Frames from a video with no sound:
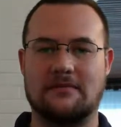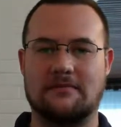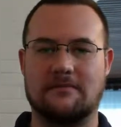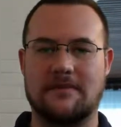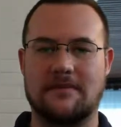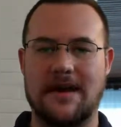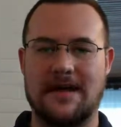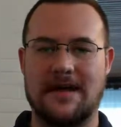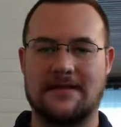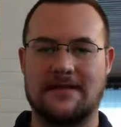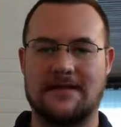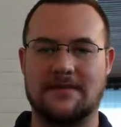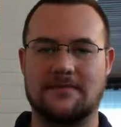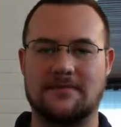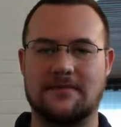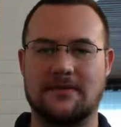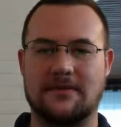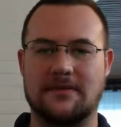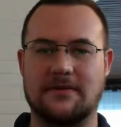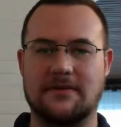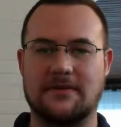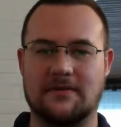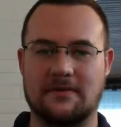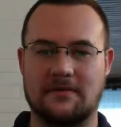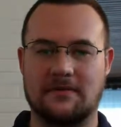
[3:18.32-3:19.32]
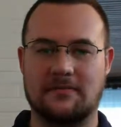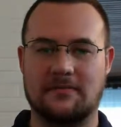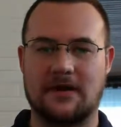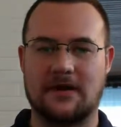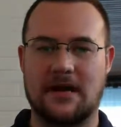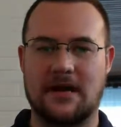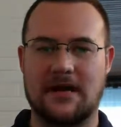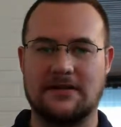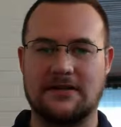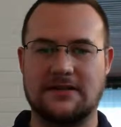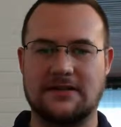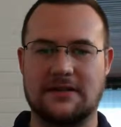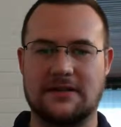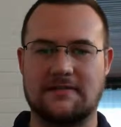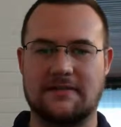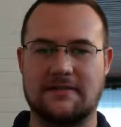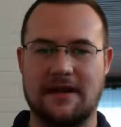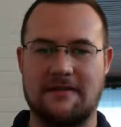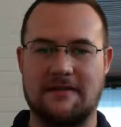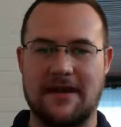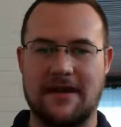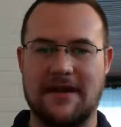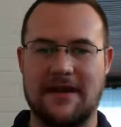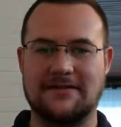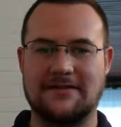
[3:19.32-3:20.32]
Math is Beautiful project,
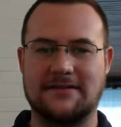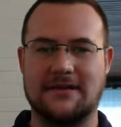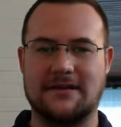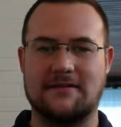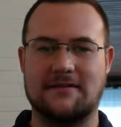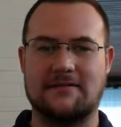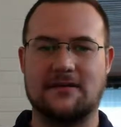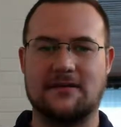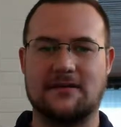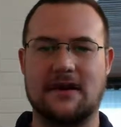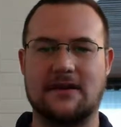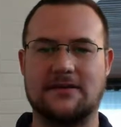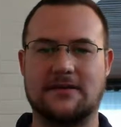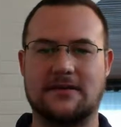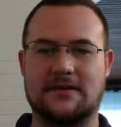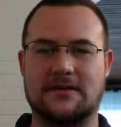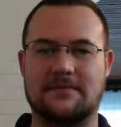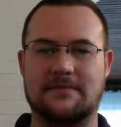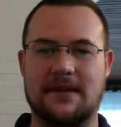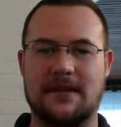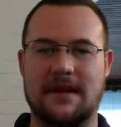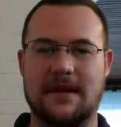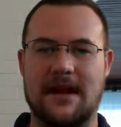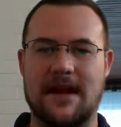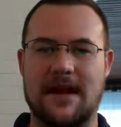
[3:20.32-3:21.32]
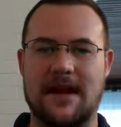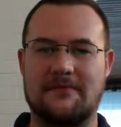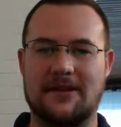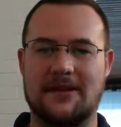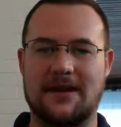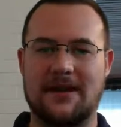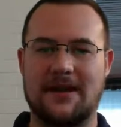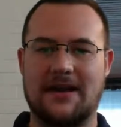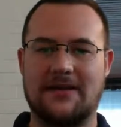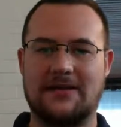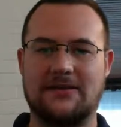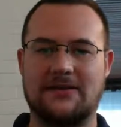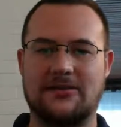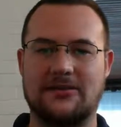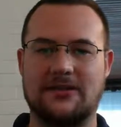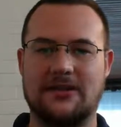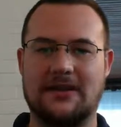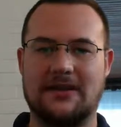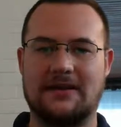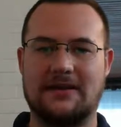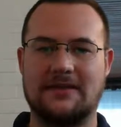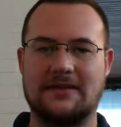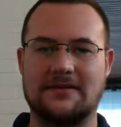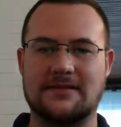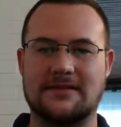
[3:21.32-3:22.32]
my Imagine It project, but I haven't had a
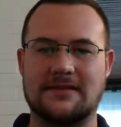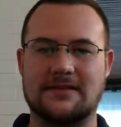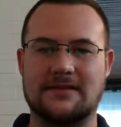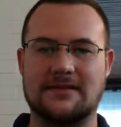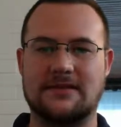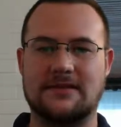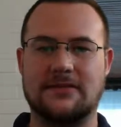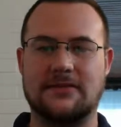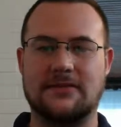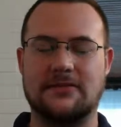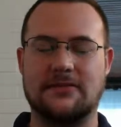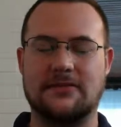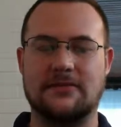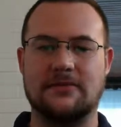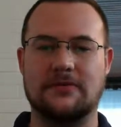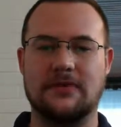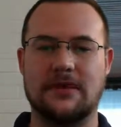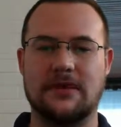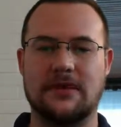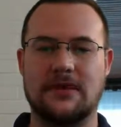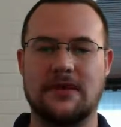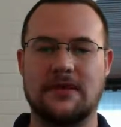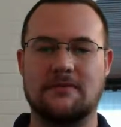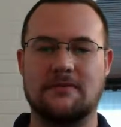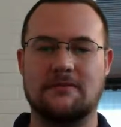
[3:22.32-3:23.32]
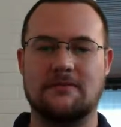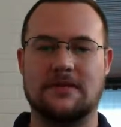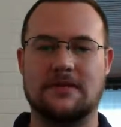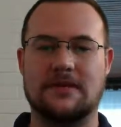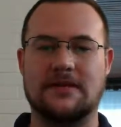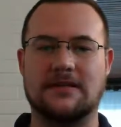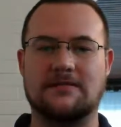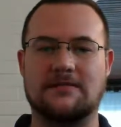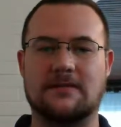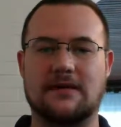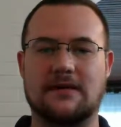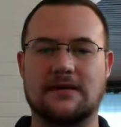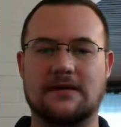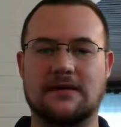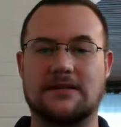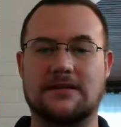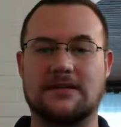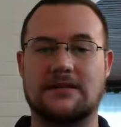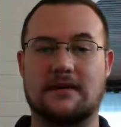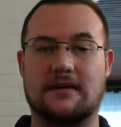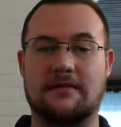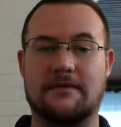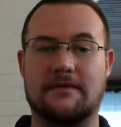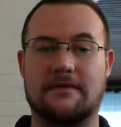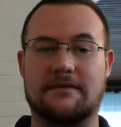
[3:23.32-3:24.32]
chance to bring as much
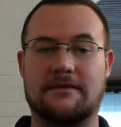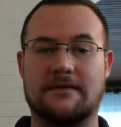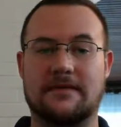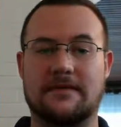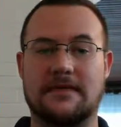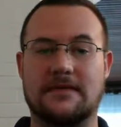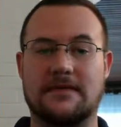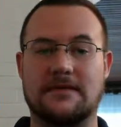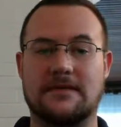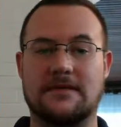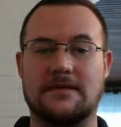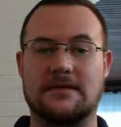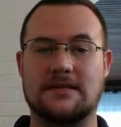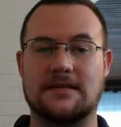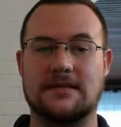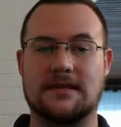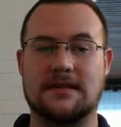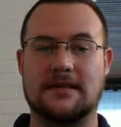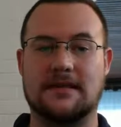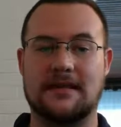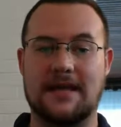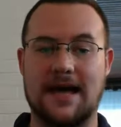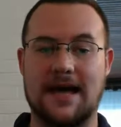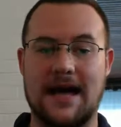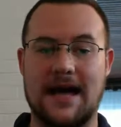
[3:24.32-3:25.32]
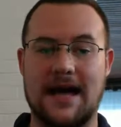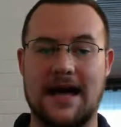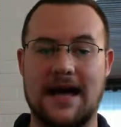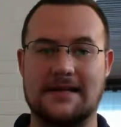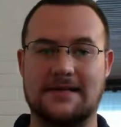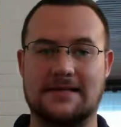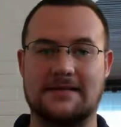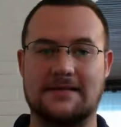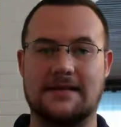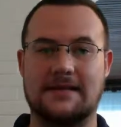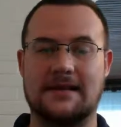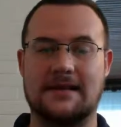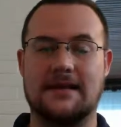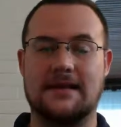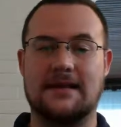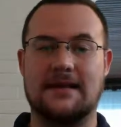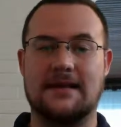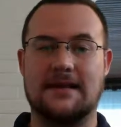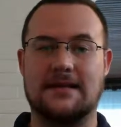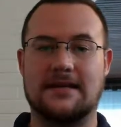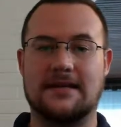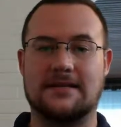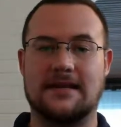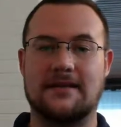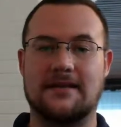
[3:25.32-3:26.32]
stuff into the class
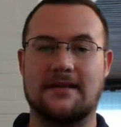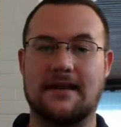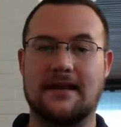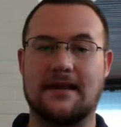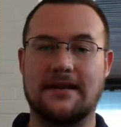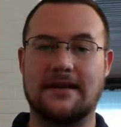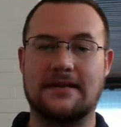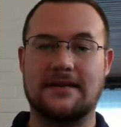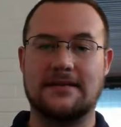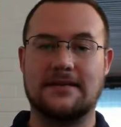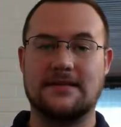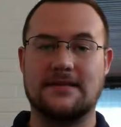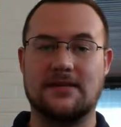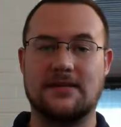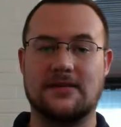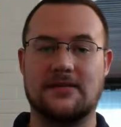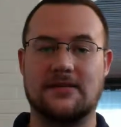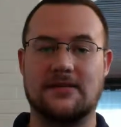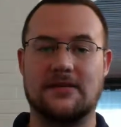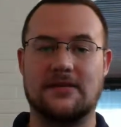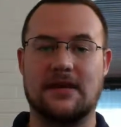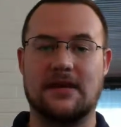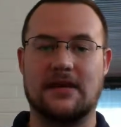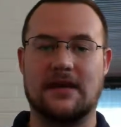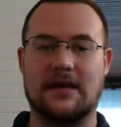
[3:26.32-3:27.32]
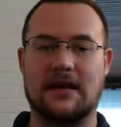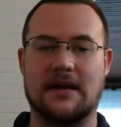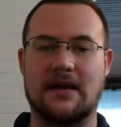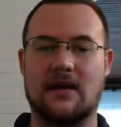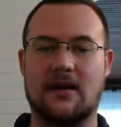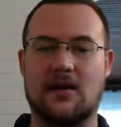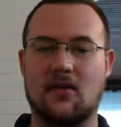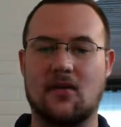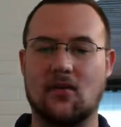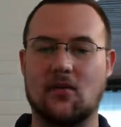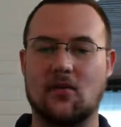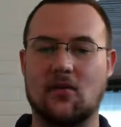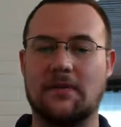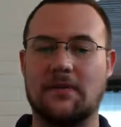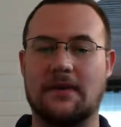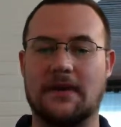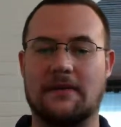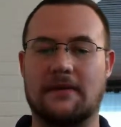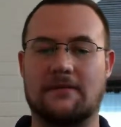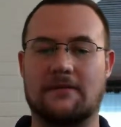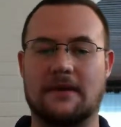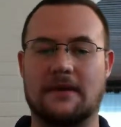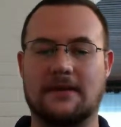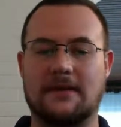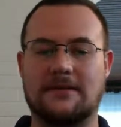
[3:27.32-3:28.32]
as I'd like to, and I hope
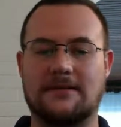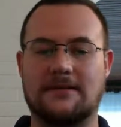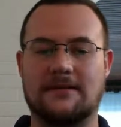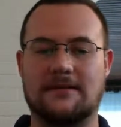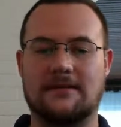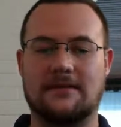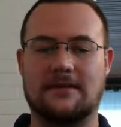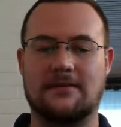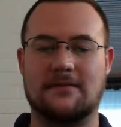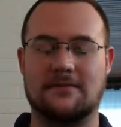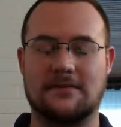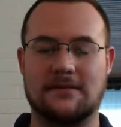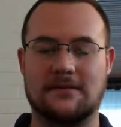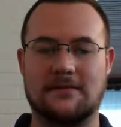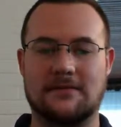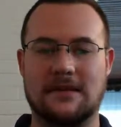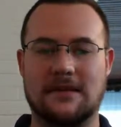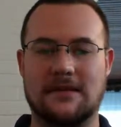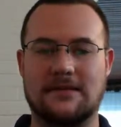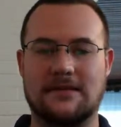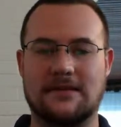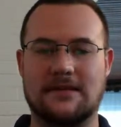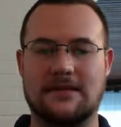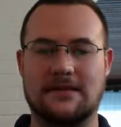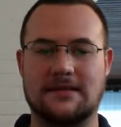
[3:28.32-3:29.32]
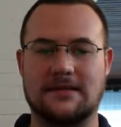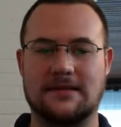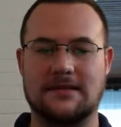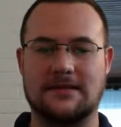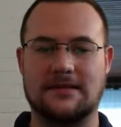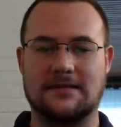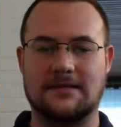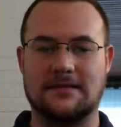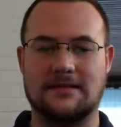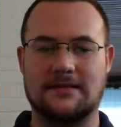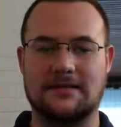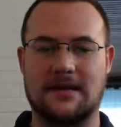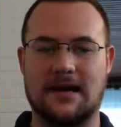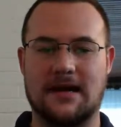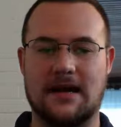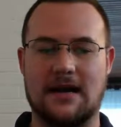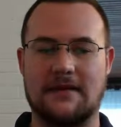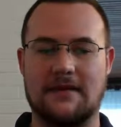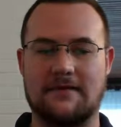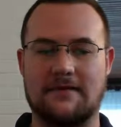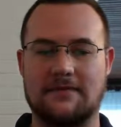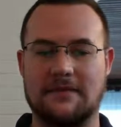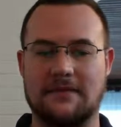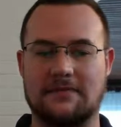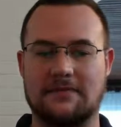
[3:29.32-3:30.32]
that when I start implementing these
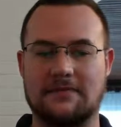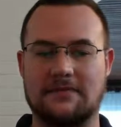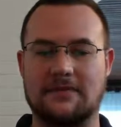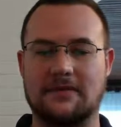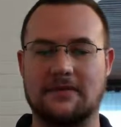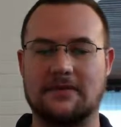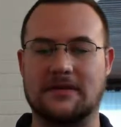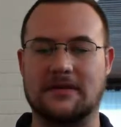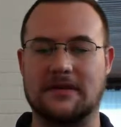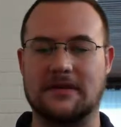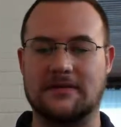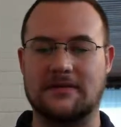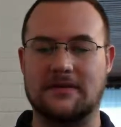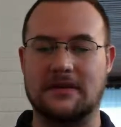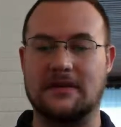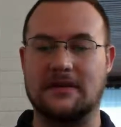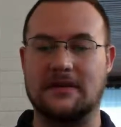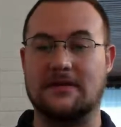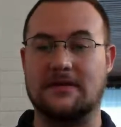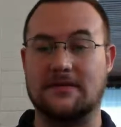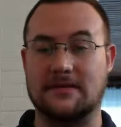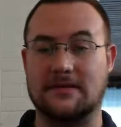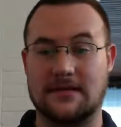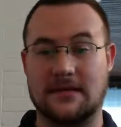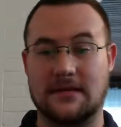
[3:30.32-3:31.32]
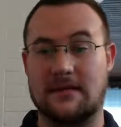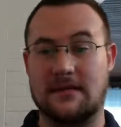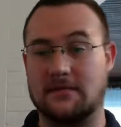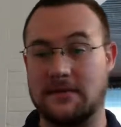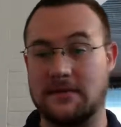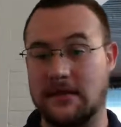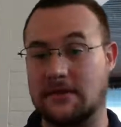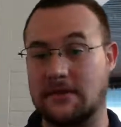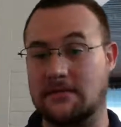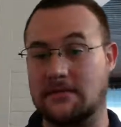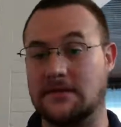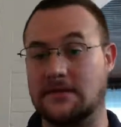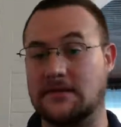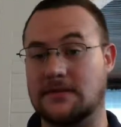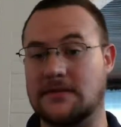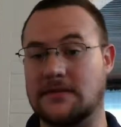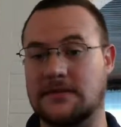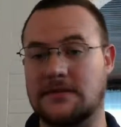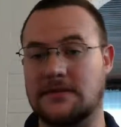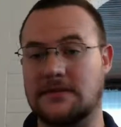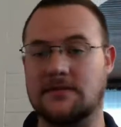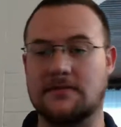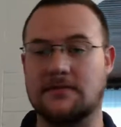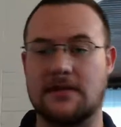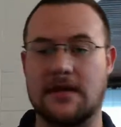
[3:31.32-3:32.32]
flipped learning videos that I'll be able
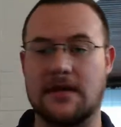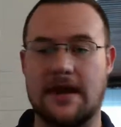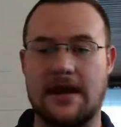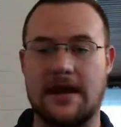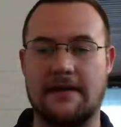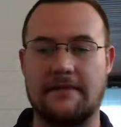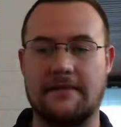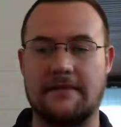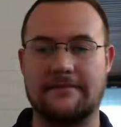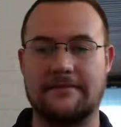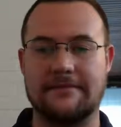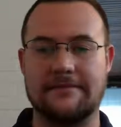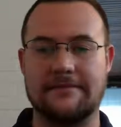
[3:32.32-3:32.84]
to do that.